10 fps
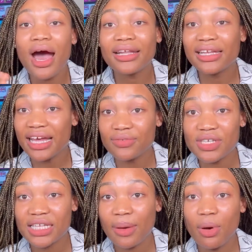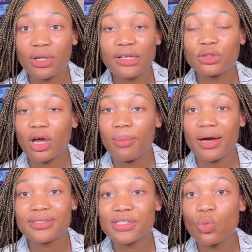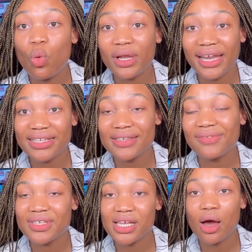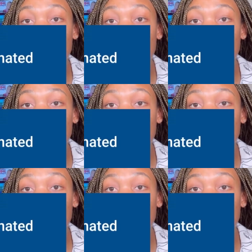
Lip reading: The next visa type I would like to talk about is the 190 visa.